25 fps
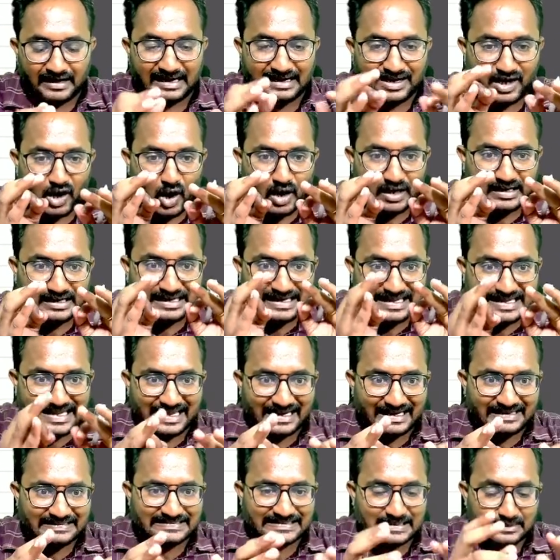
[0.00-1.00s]
not
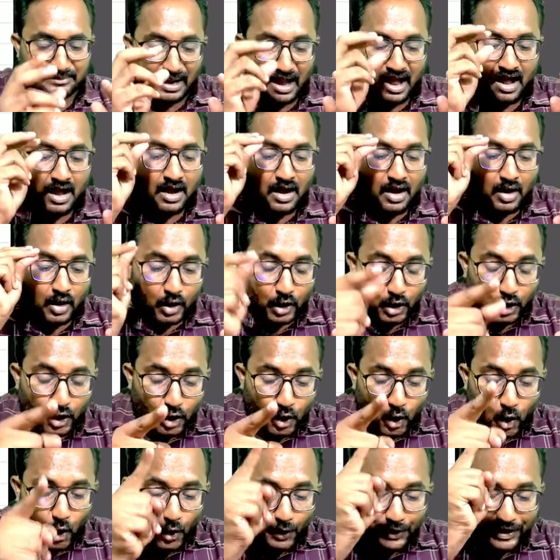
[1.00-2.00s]
nearest,
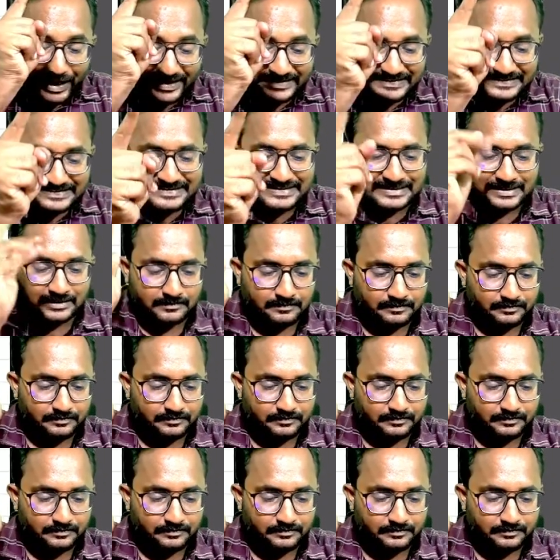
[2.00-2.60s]
lowest.